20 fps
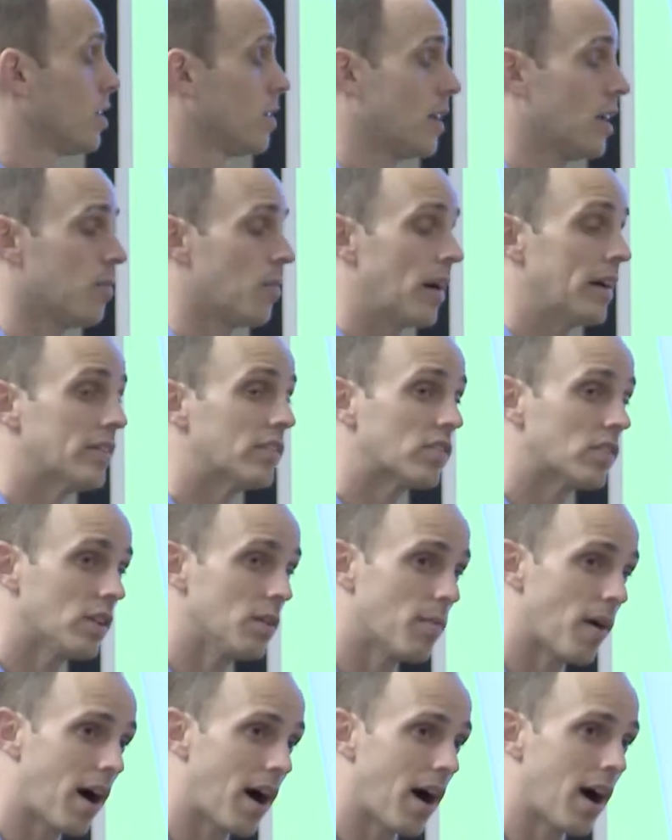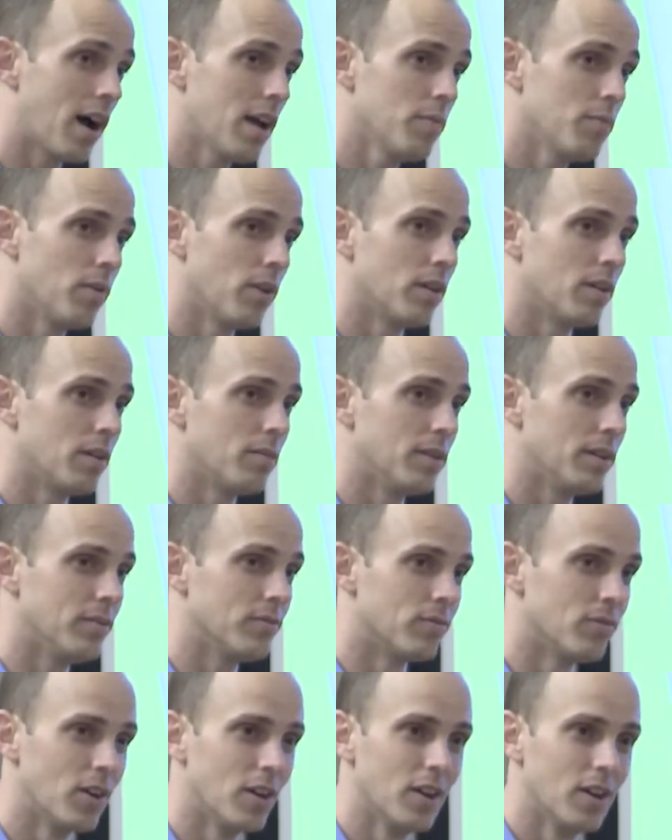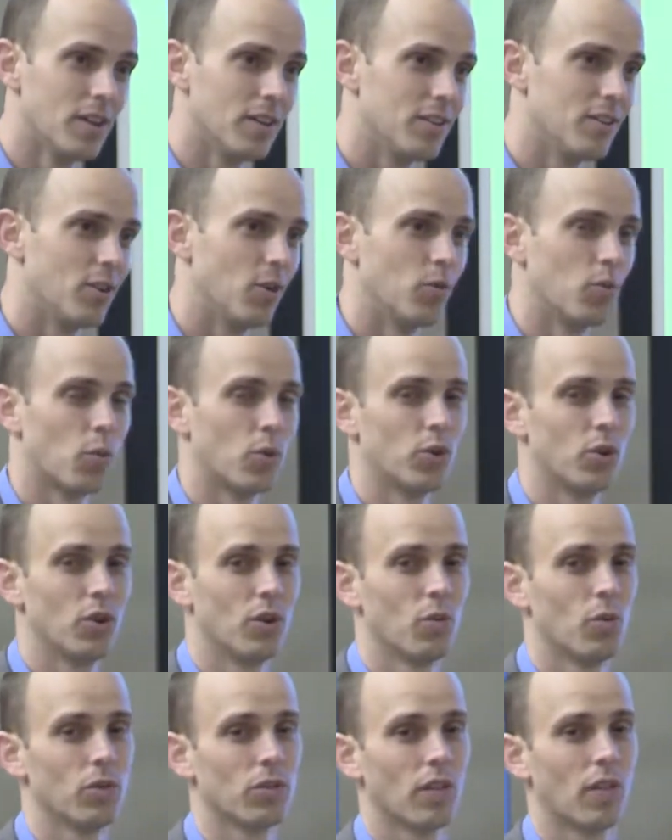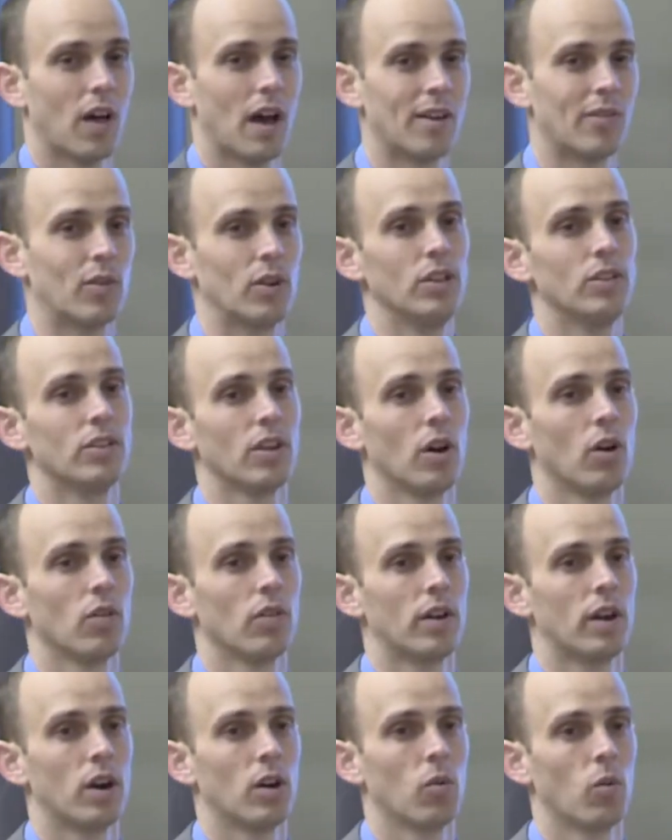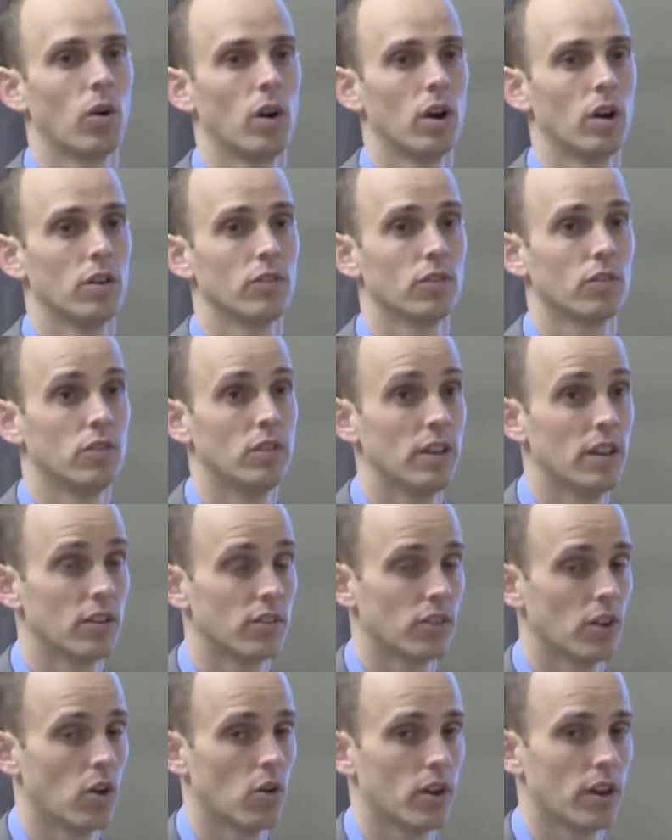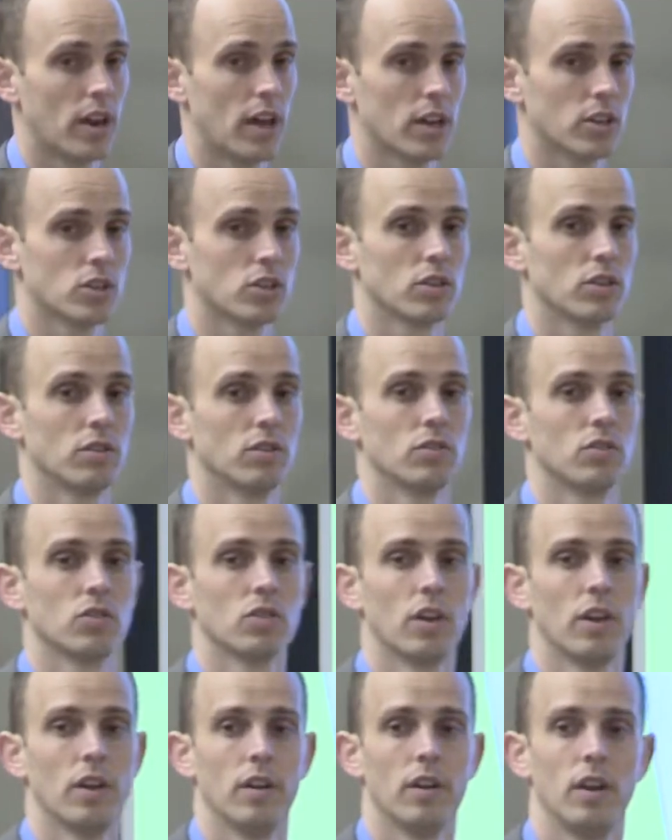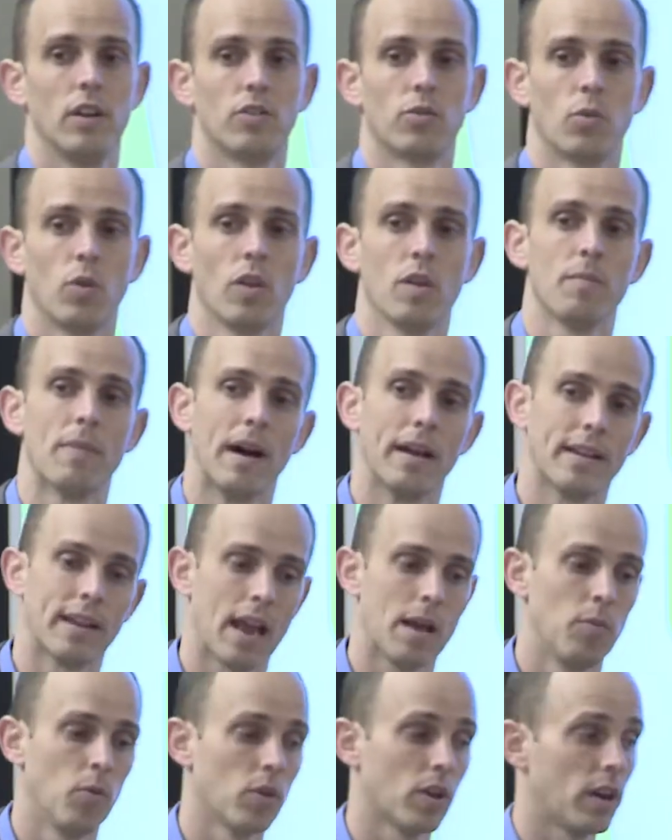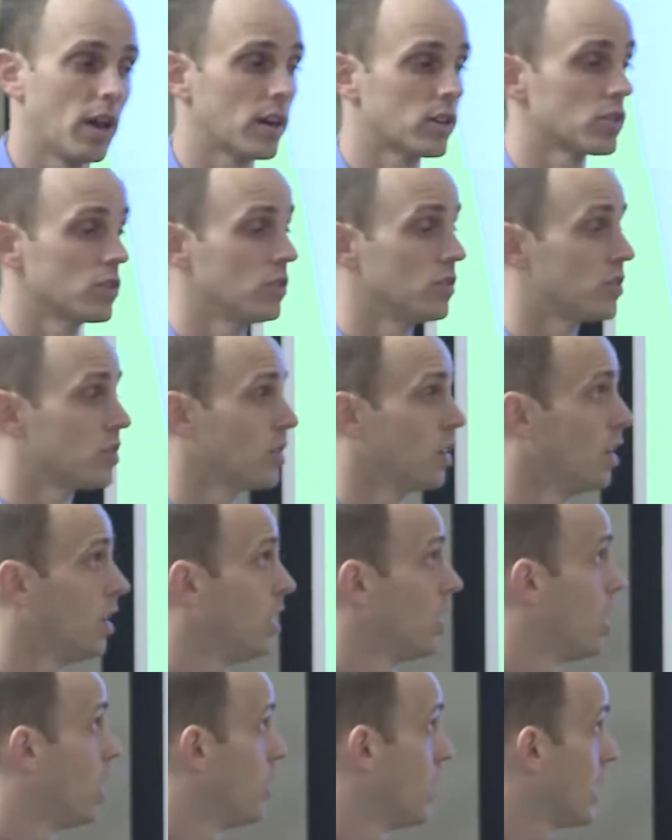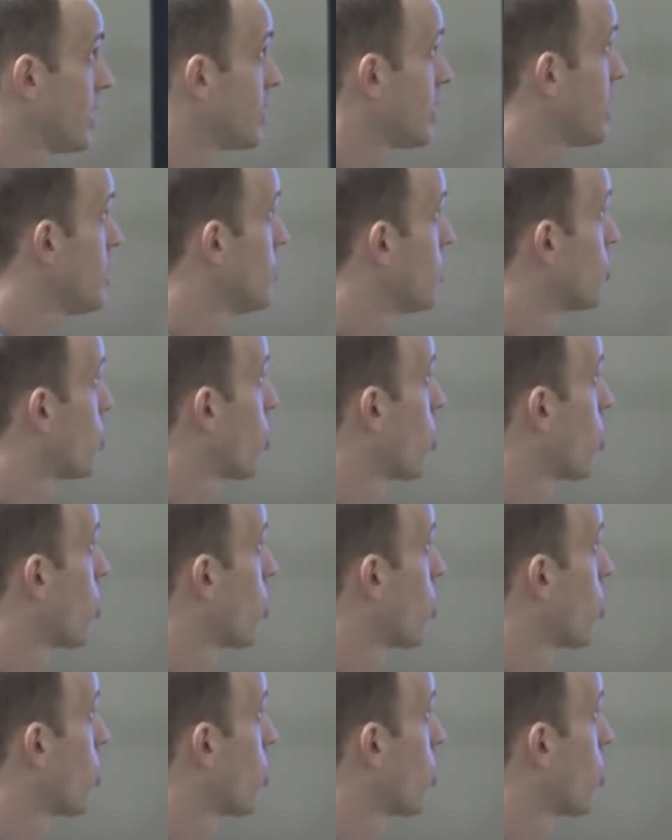That might seem high, but I mean, you know, we're dealing with a lot of retail there where it's DSL connections, it's really bad cable connections, and that team is